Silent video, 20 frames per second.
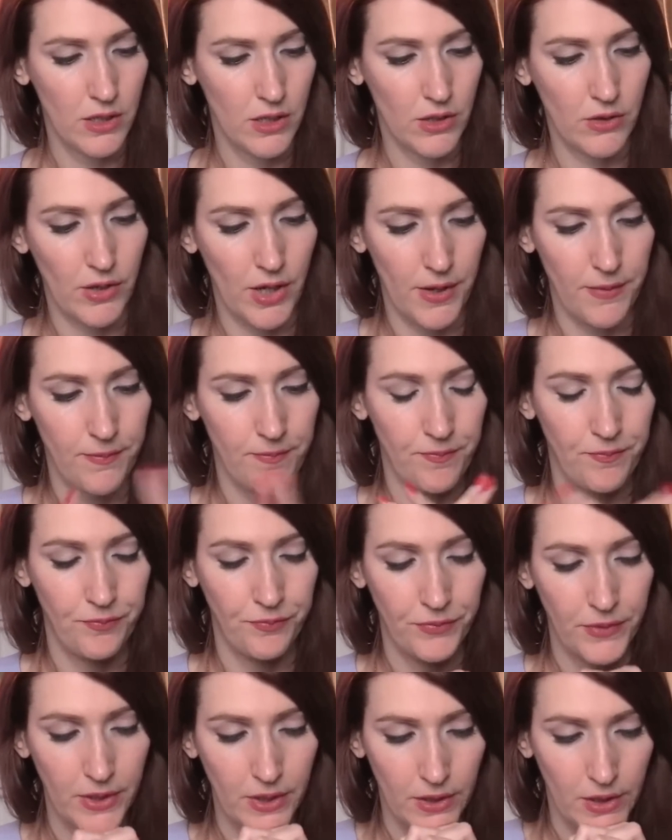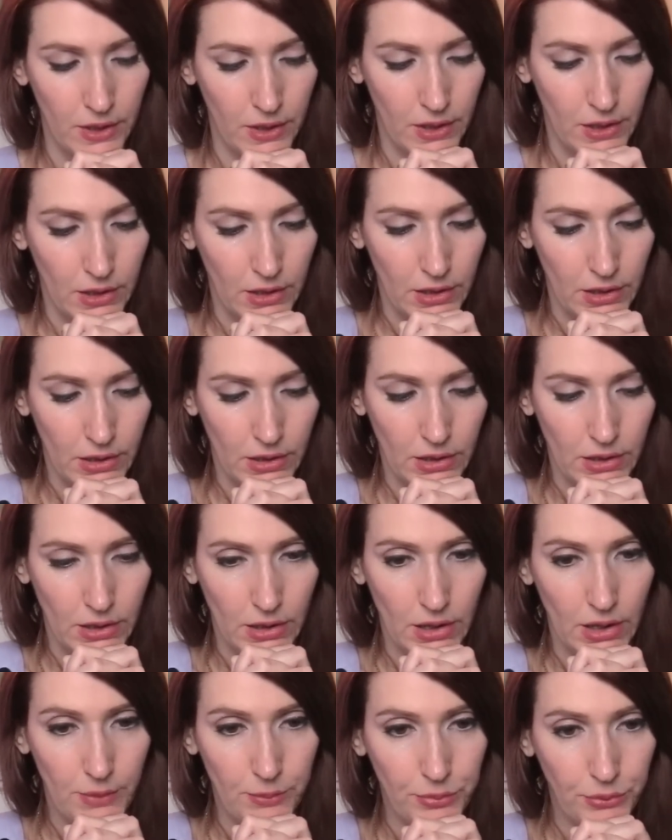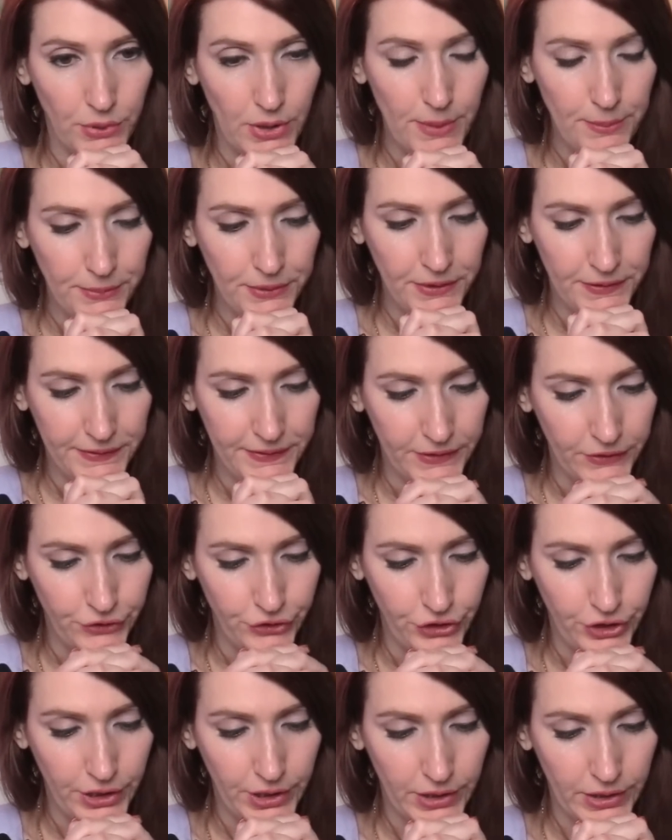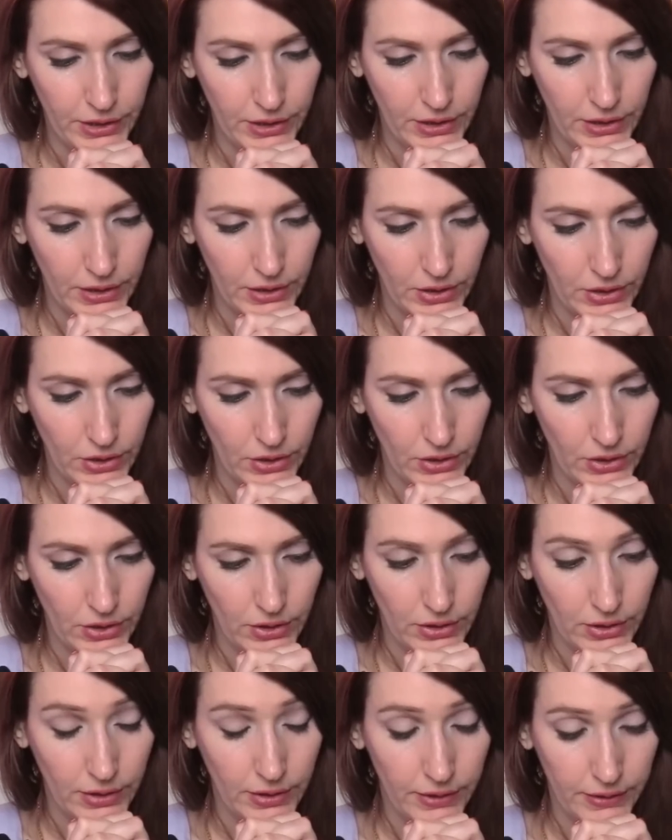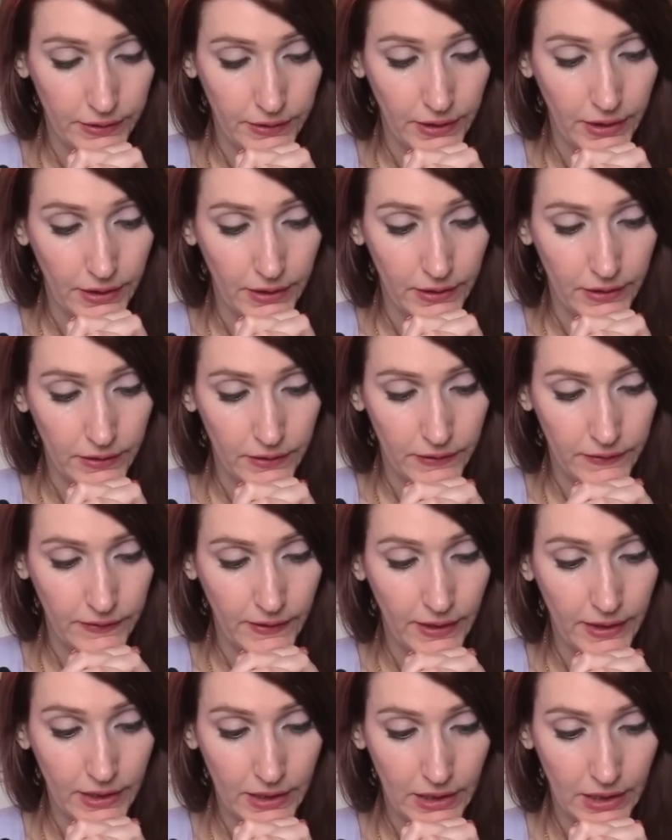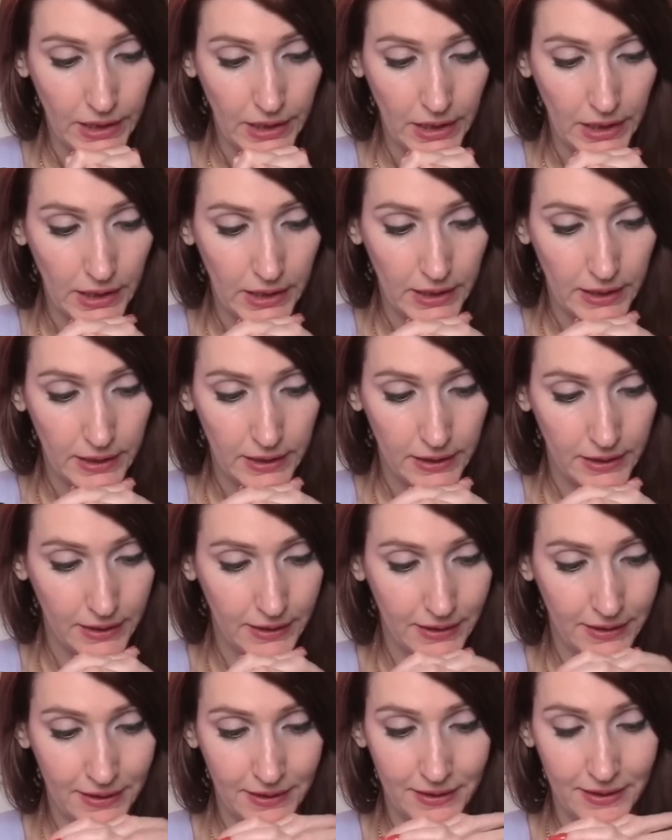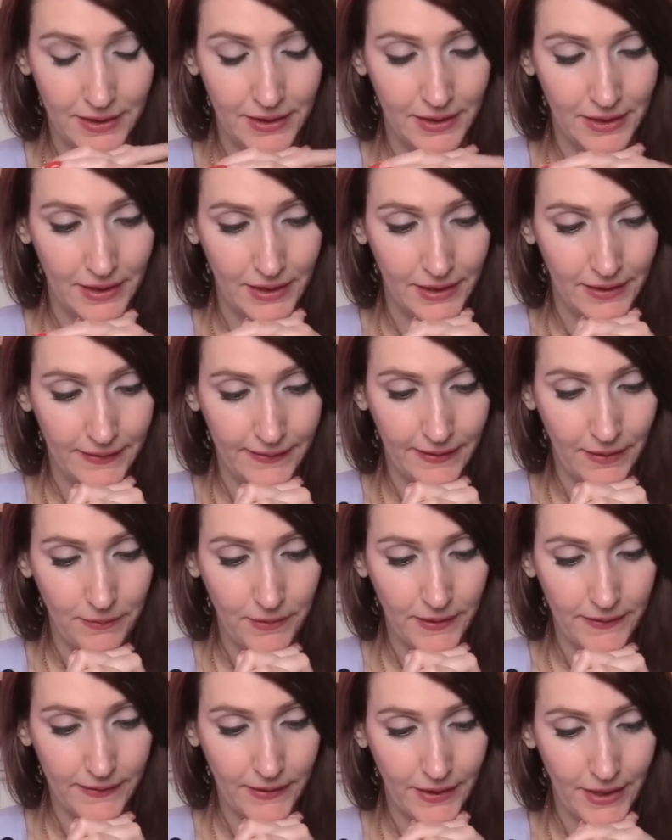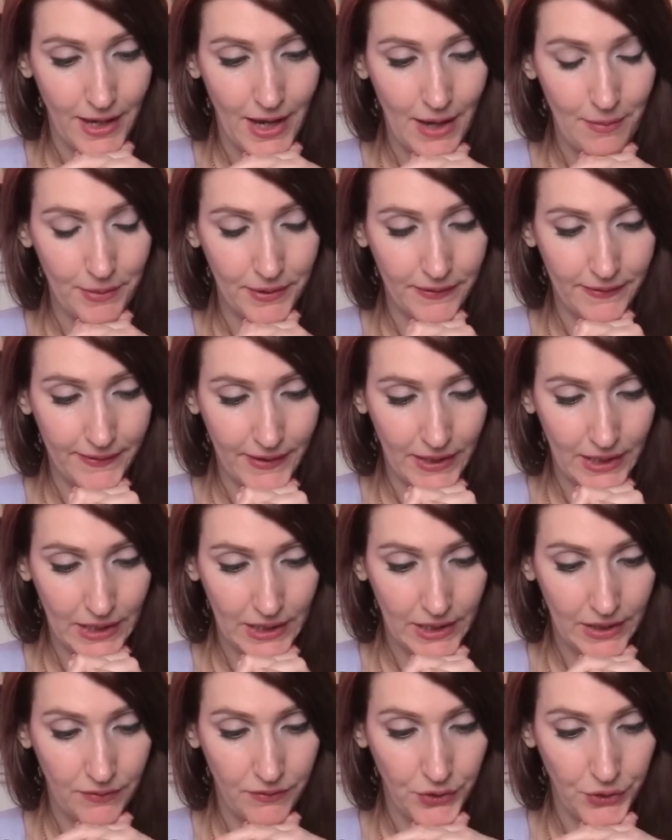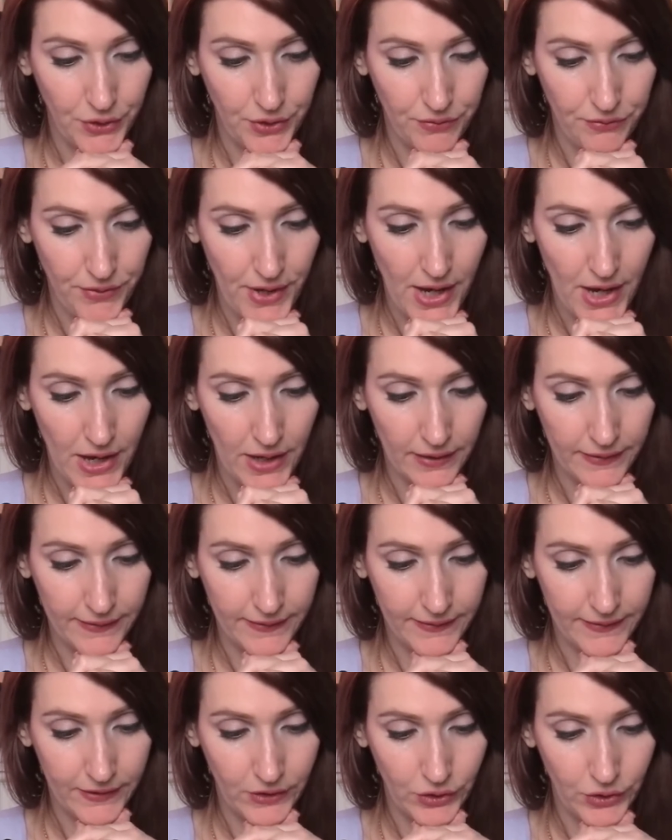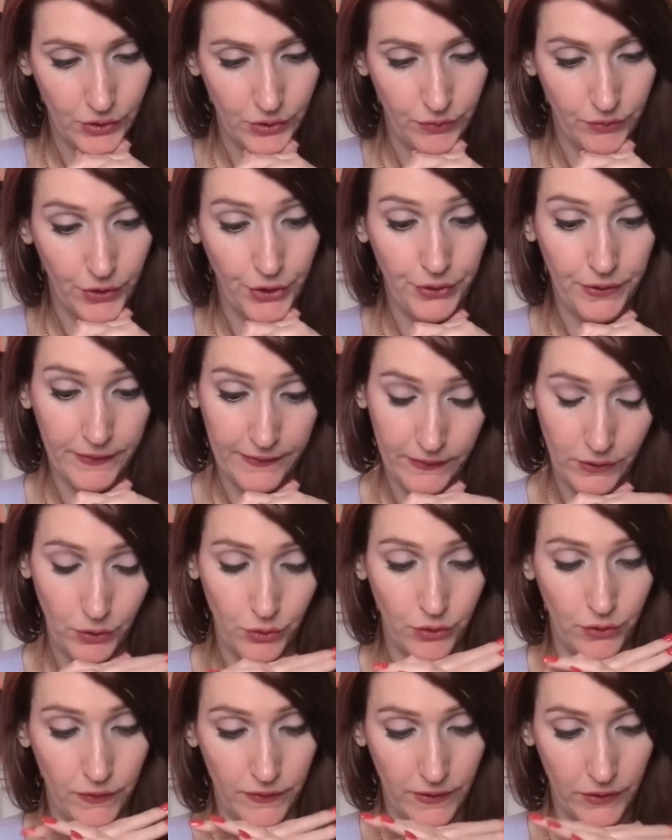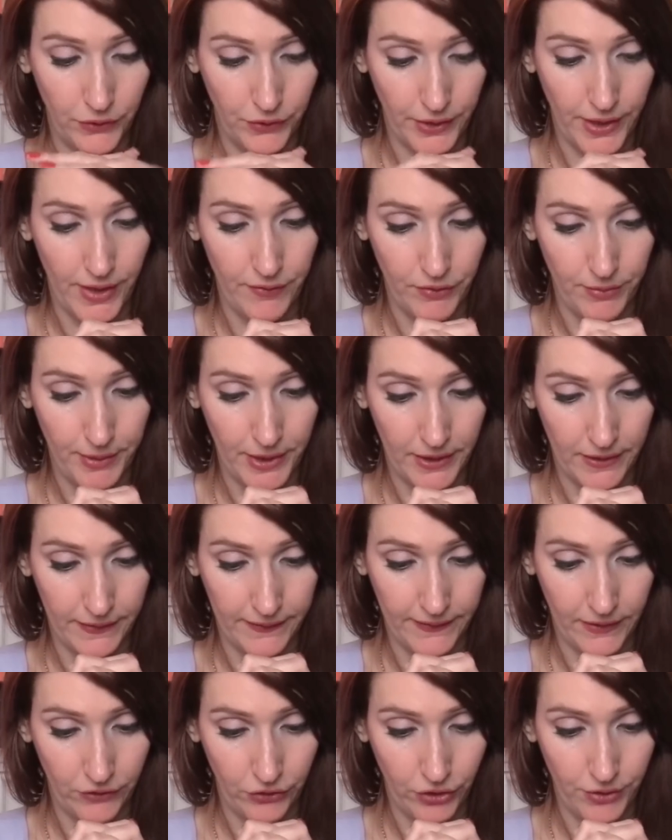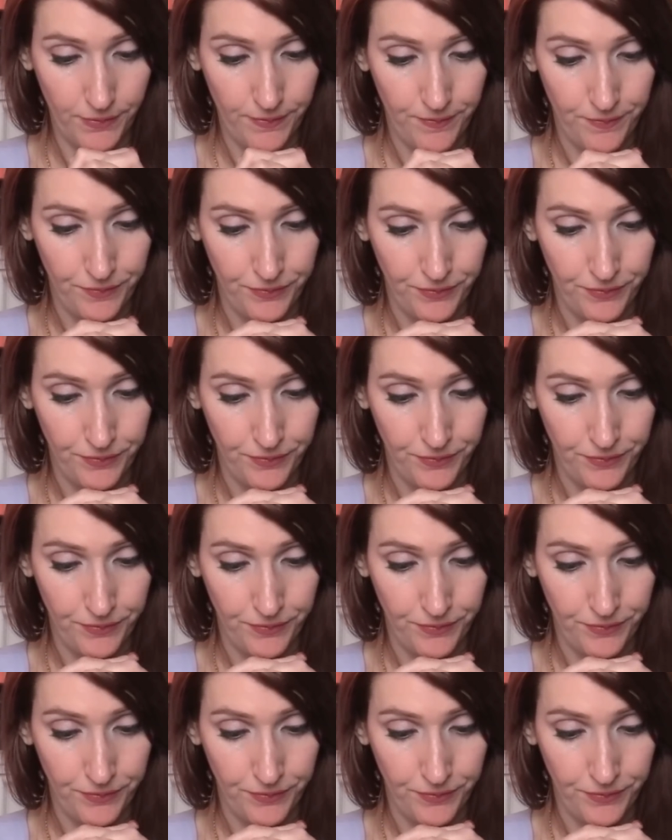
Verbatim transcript: Okay. Abrupt decision uh, yeah, suddenly. Something's going to happen suddenly, very fast, you, very soon. You see, you're going to have to make a decision.